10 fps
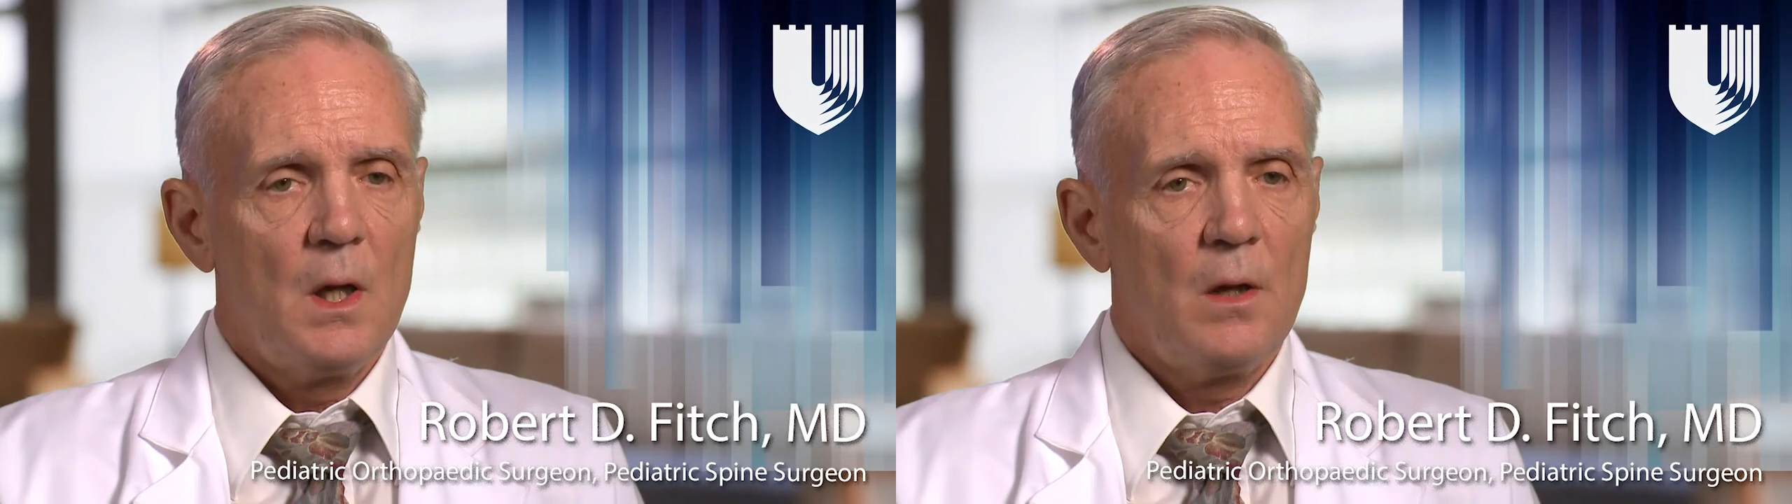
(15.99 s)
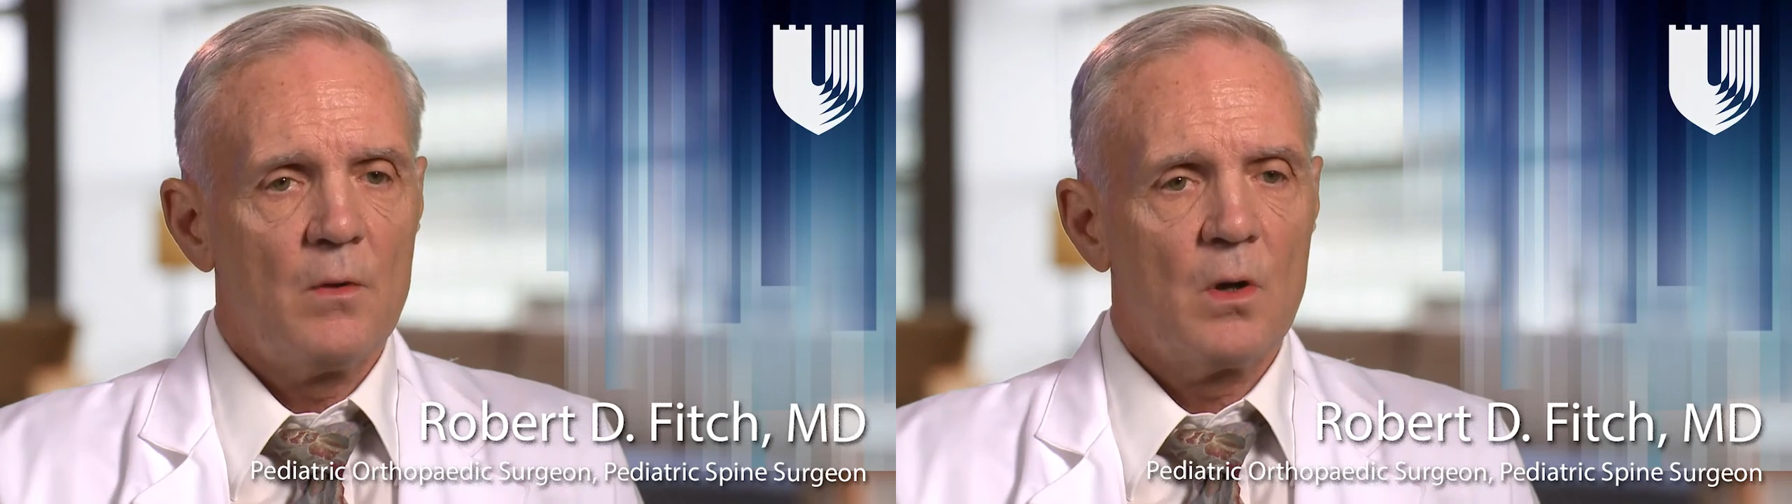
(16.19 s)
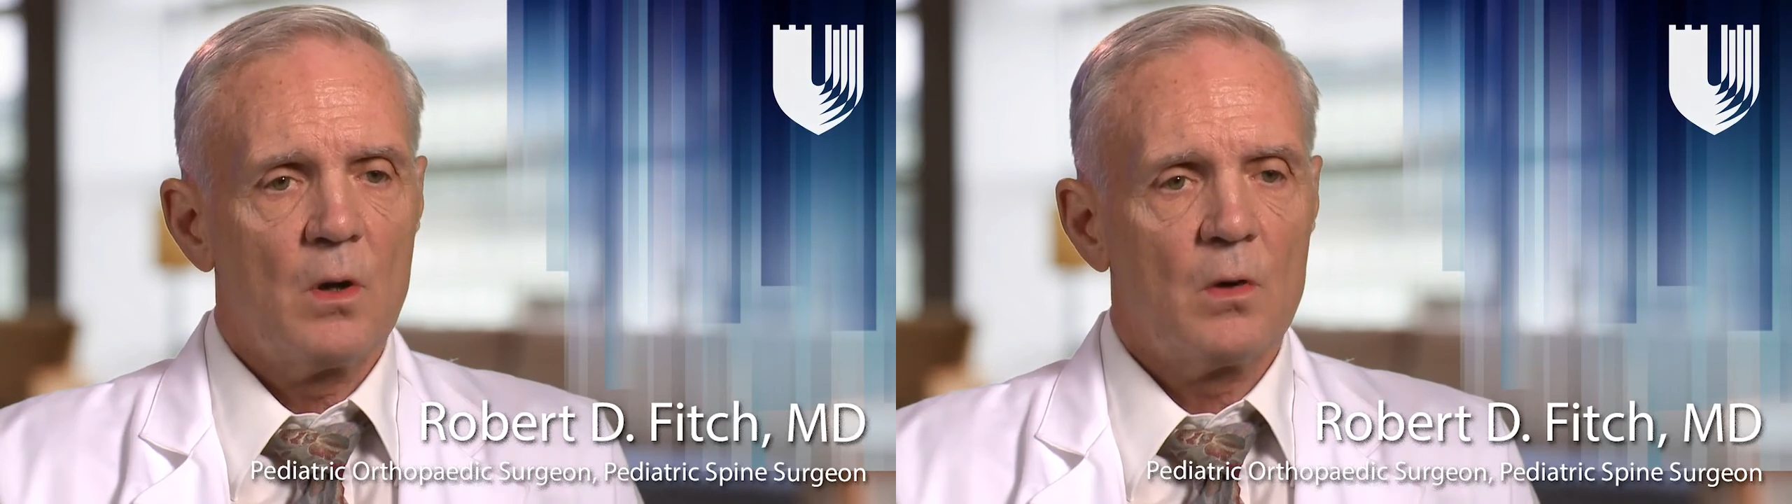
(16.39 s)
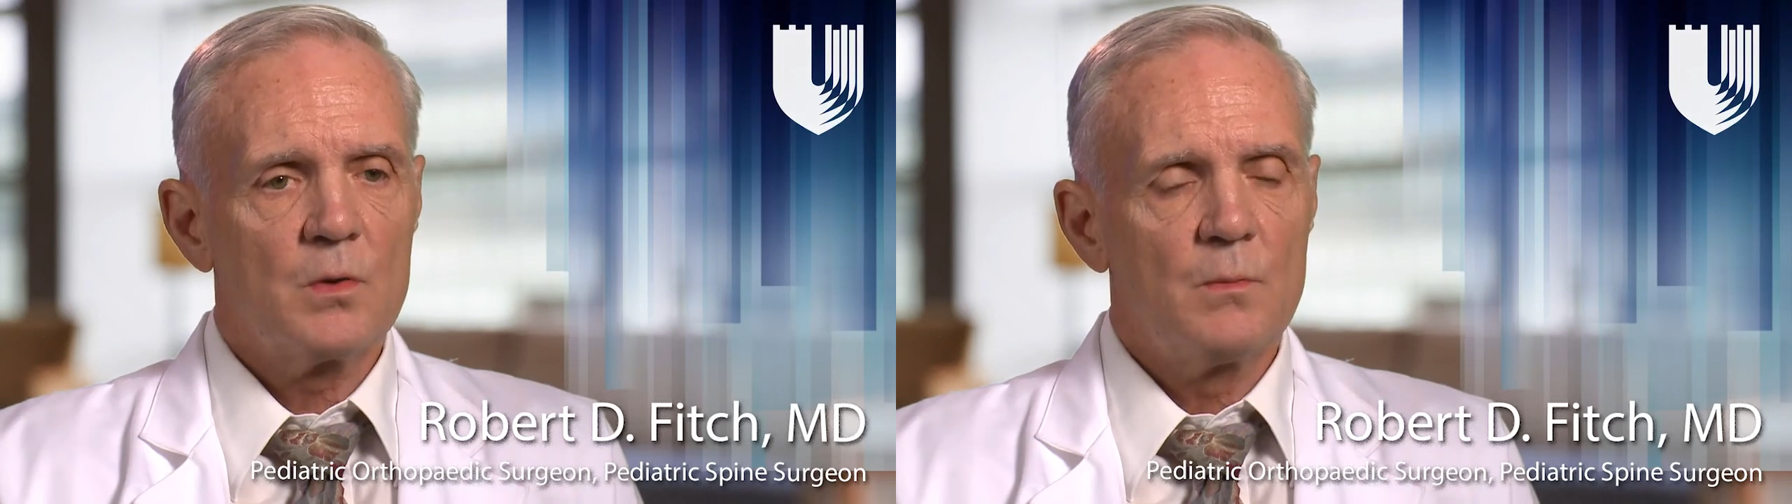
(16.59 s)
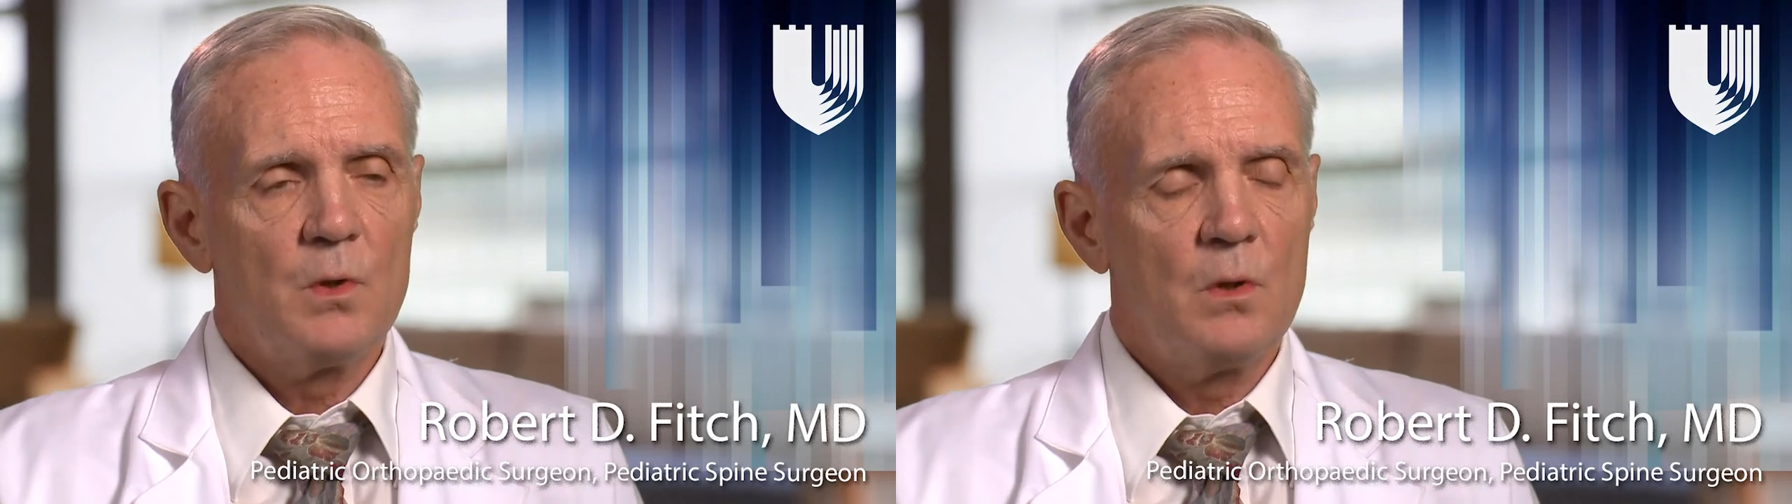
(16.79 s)
And there are
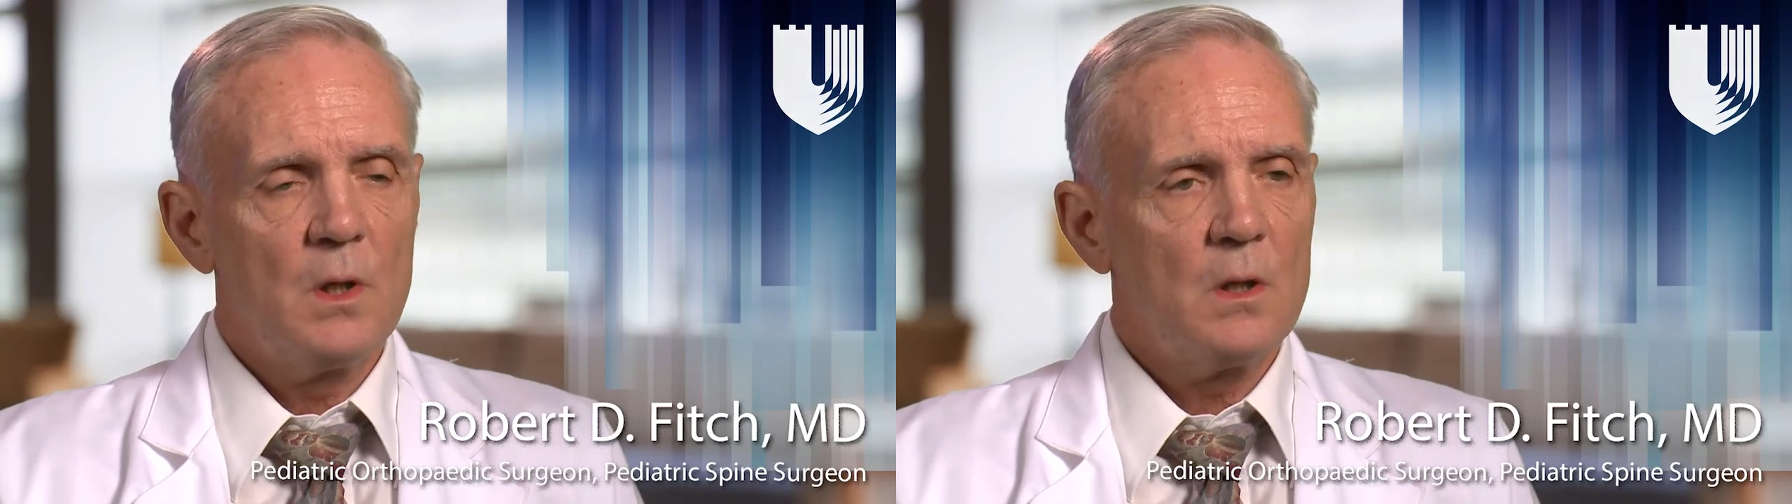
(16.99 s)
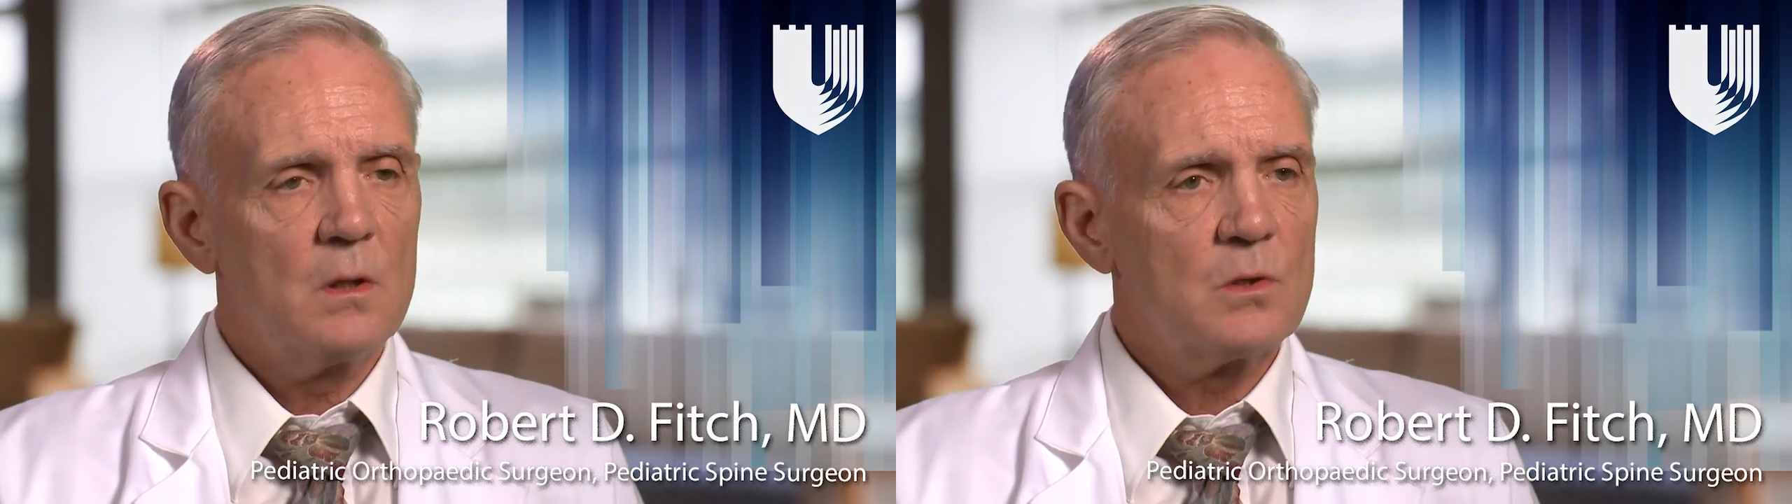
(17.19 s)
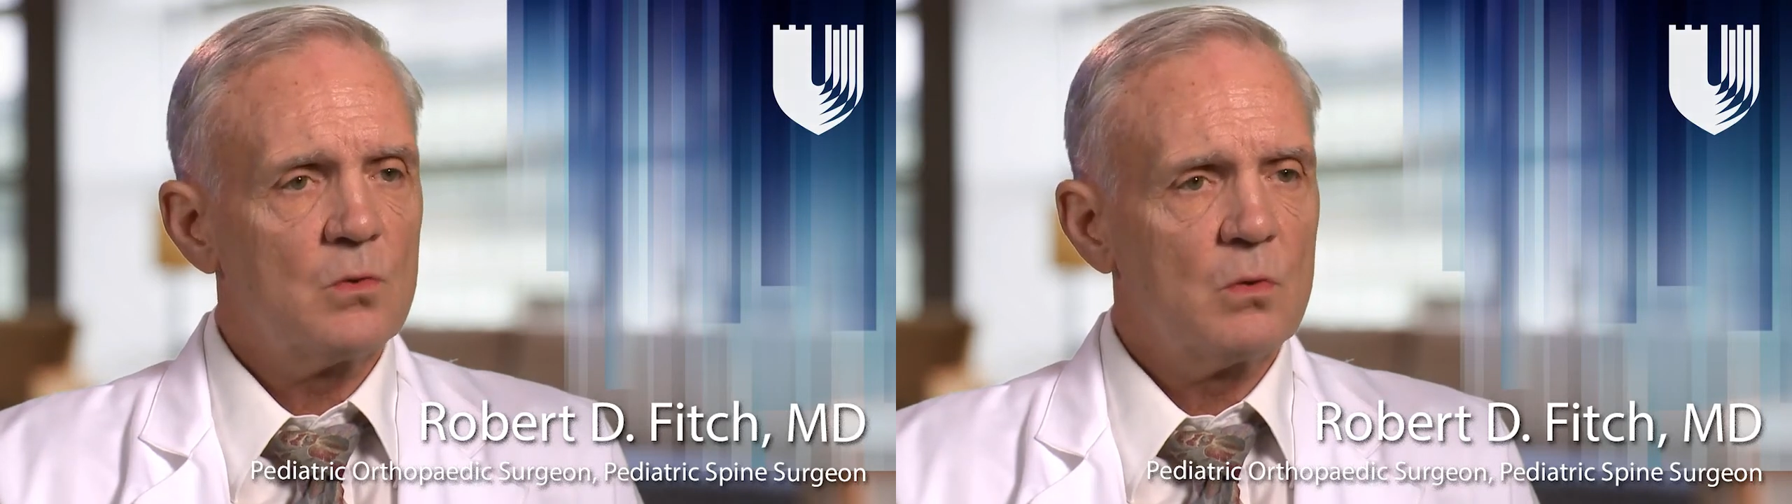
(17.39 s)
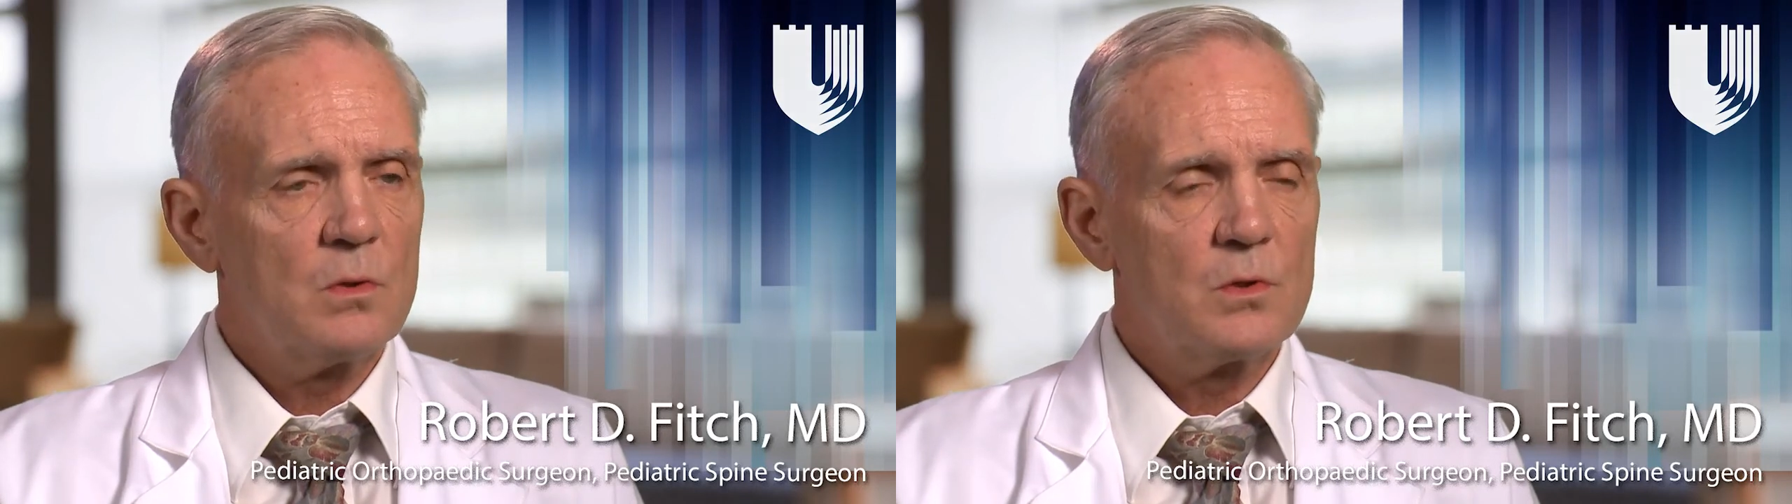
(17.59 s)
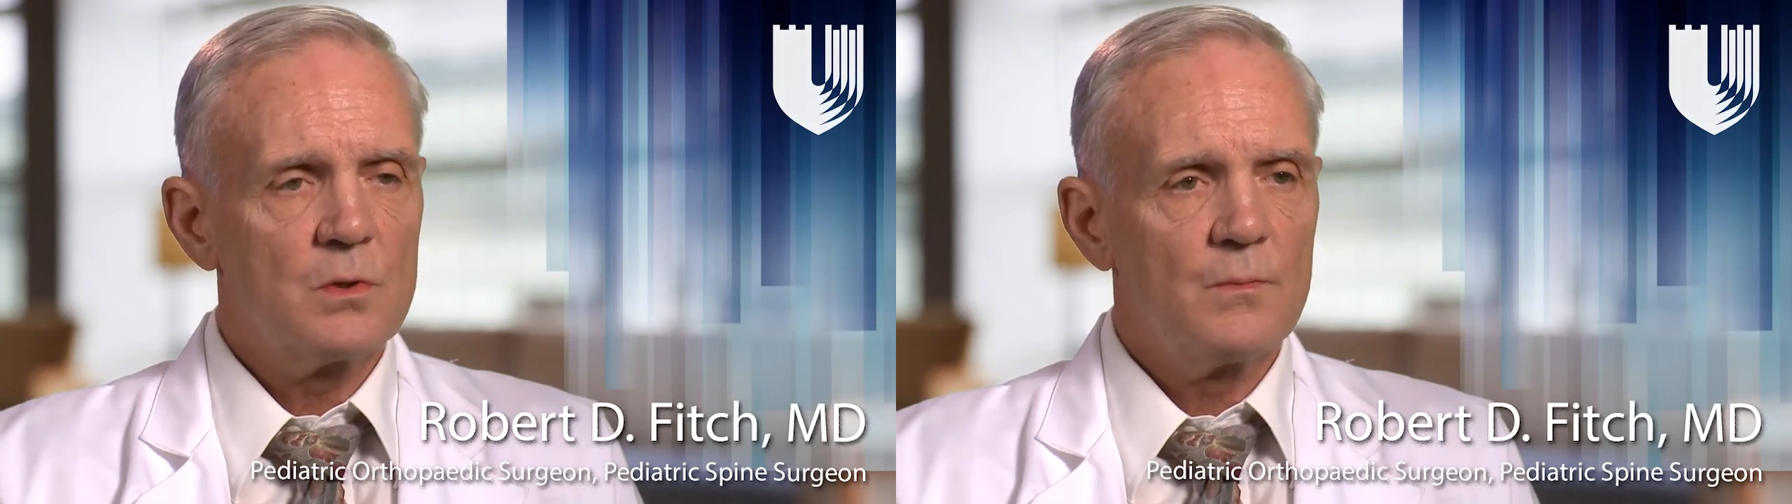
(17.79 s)
unique
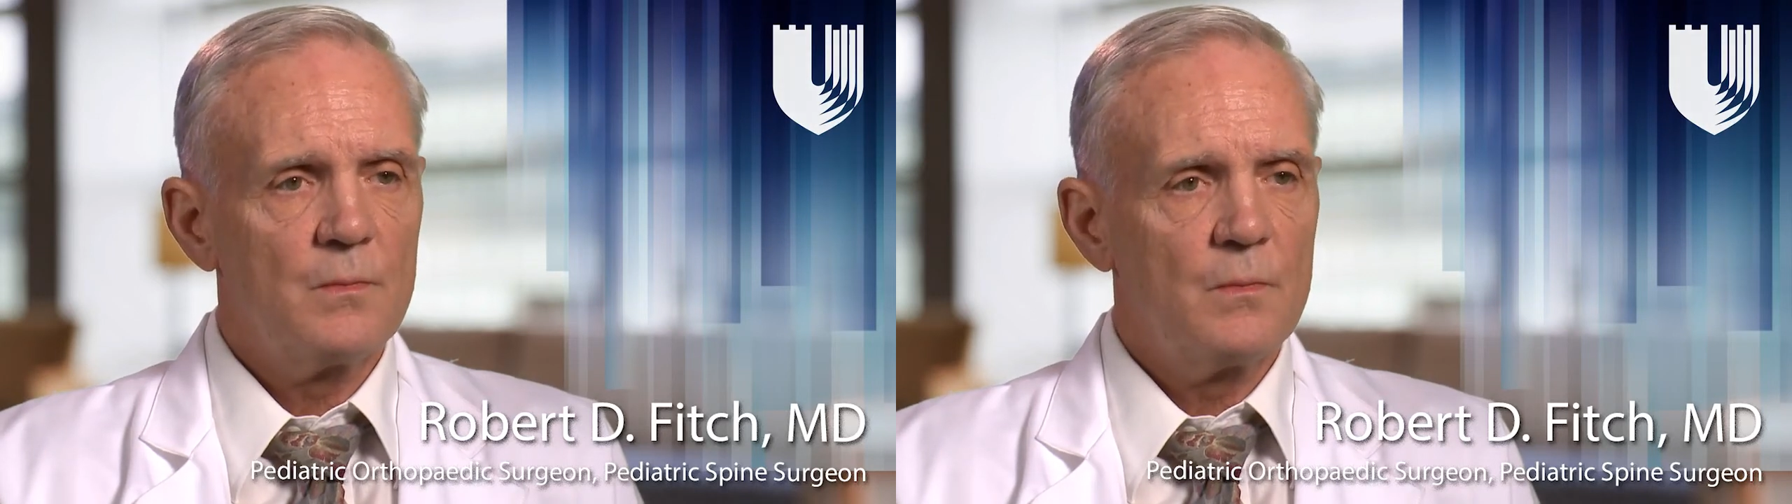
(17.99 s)
disorders